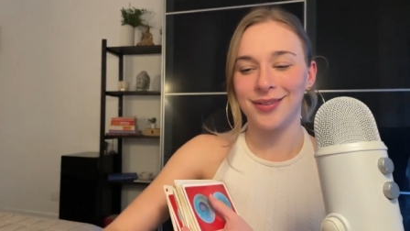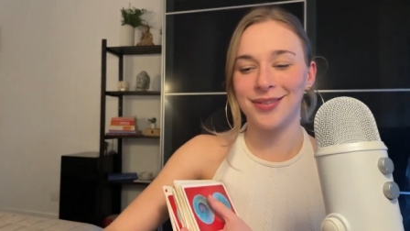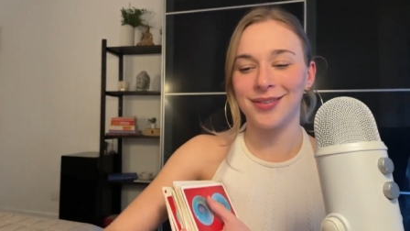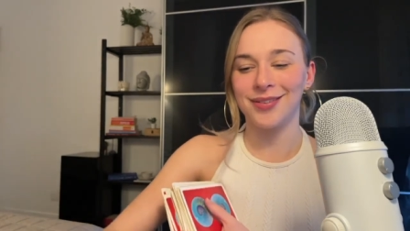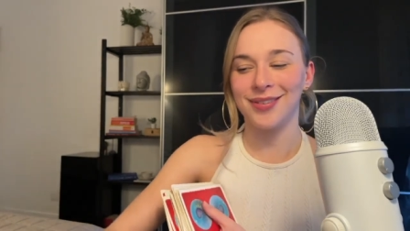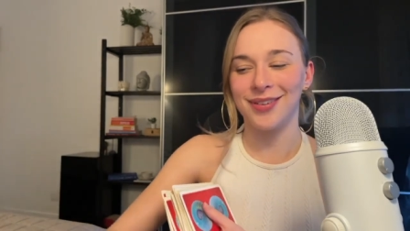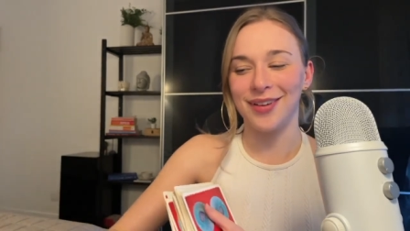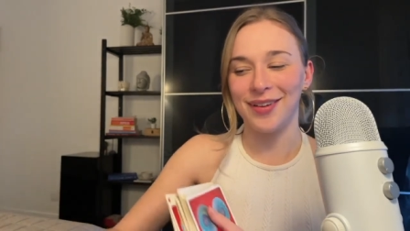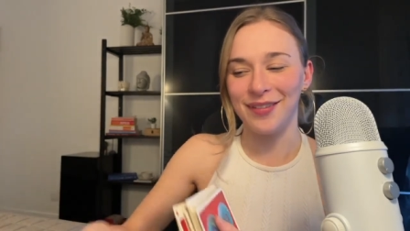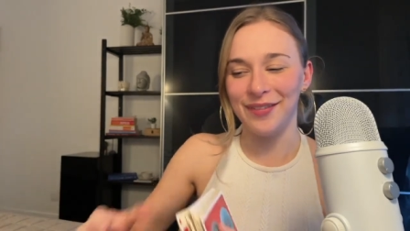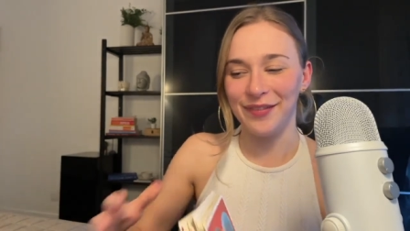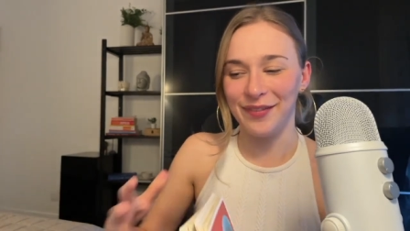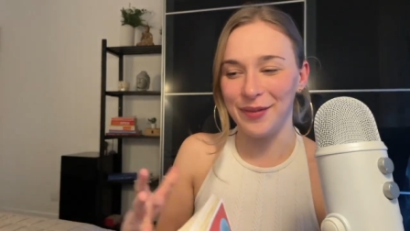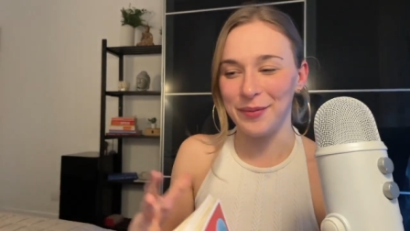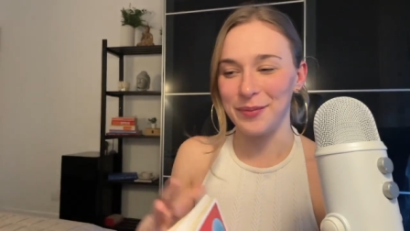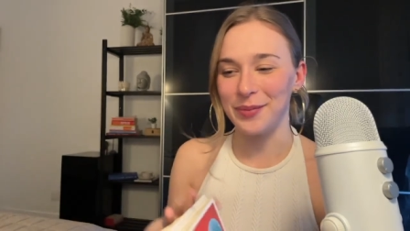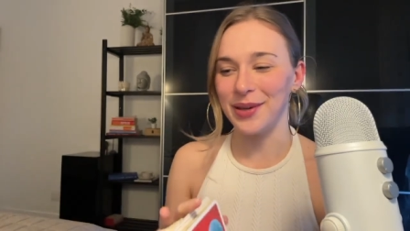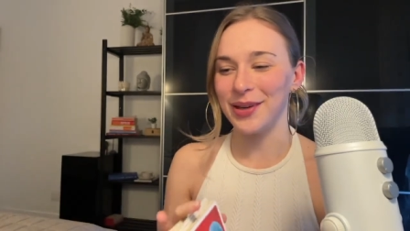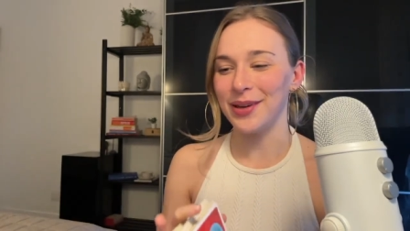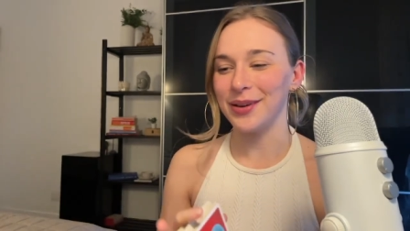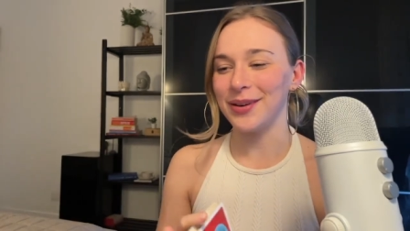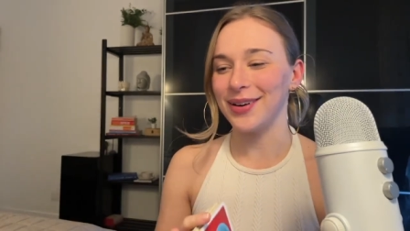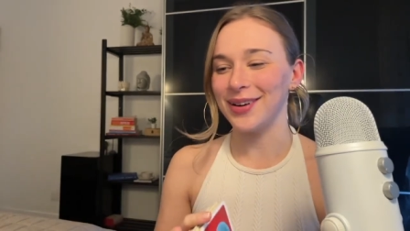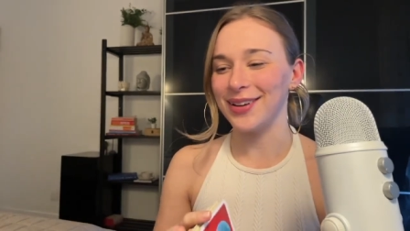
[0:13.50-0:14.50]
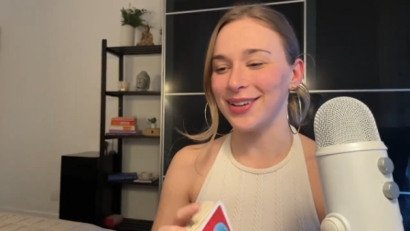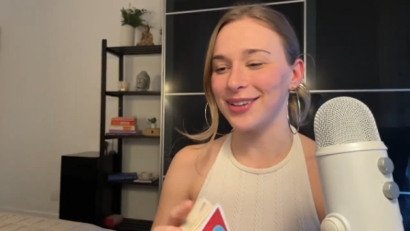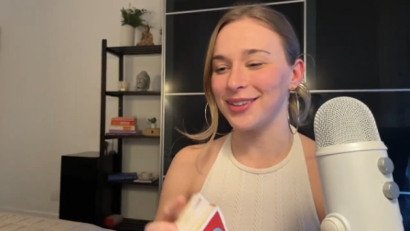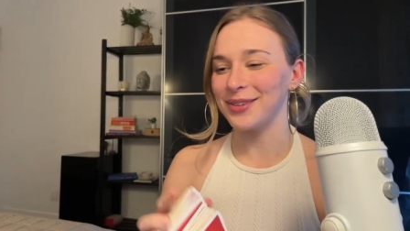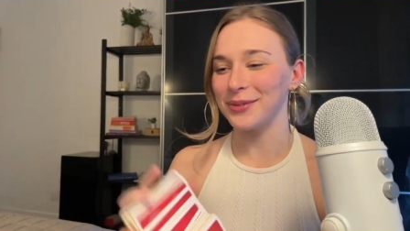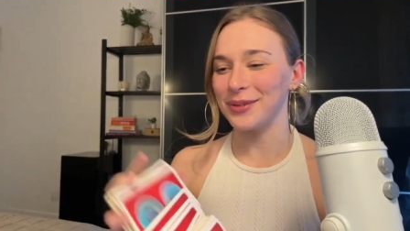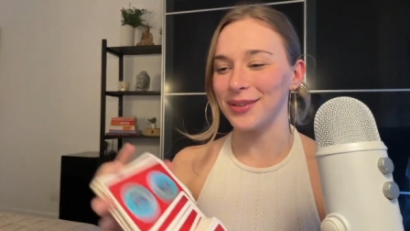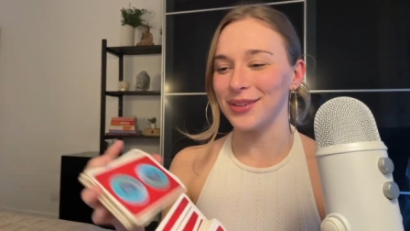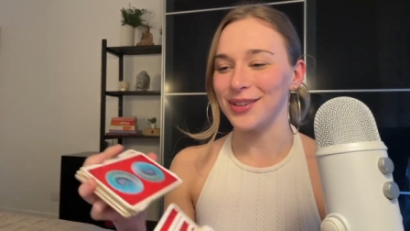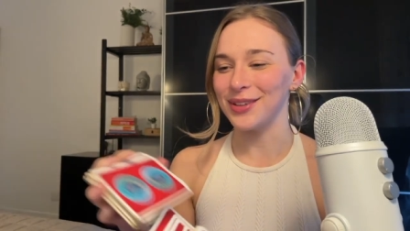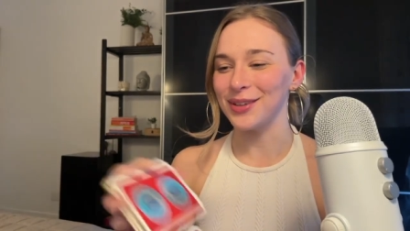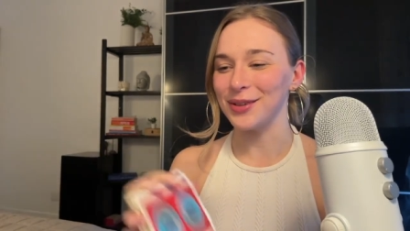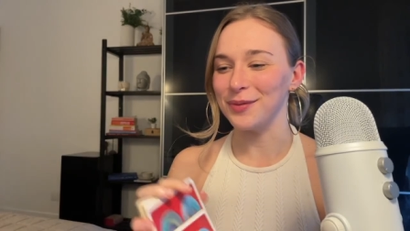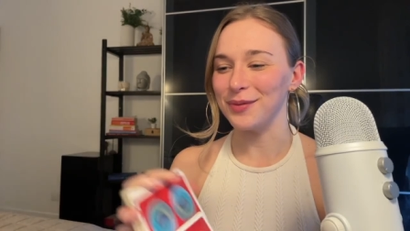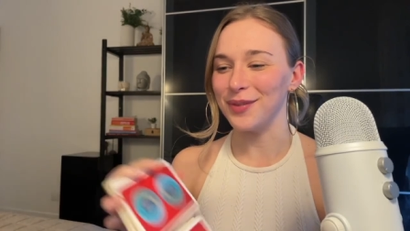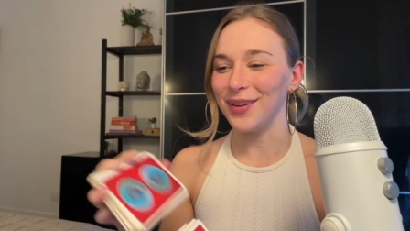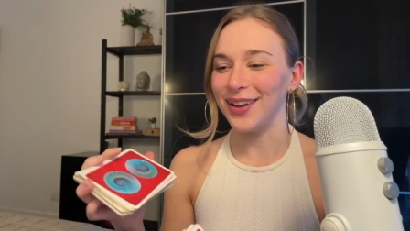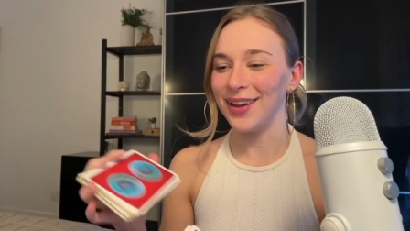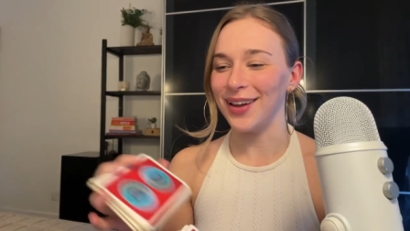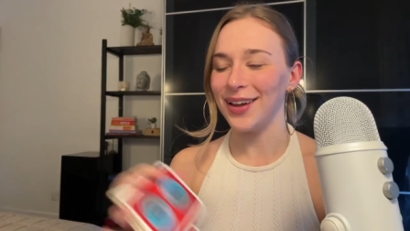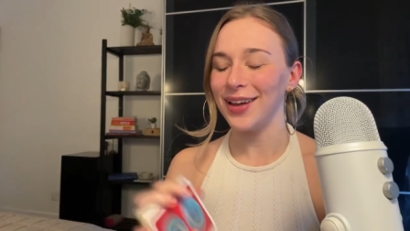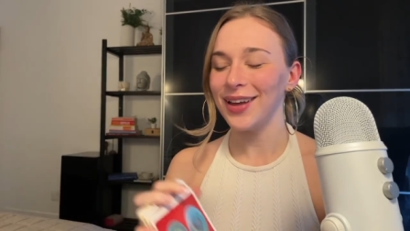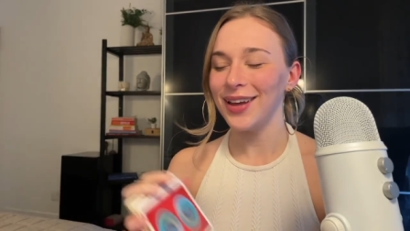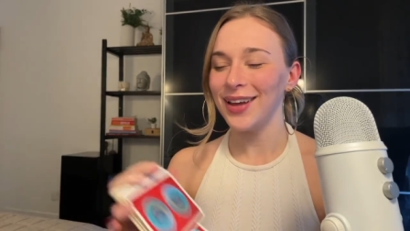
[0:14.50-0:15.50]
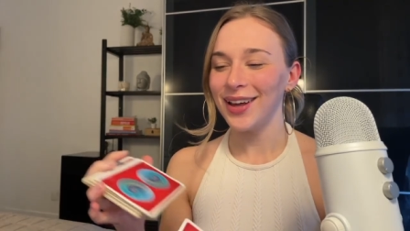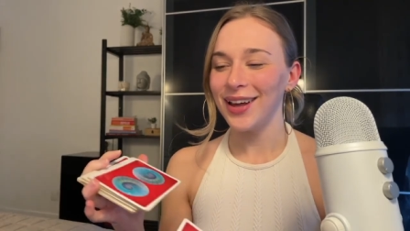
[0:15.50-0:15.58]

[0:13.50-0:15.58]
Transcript: if I'm being honest with you. But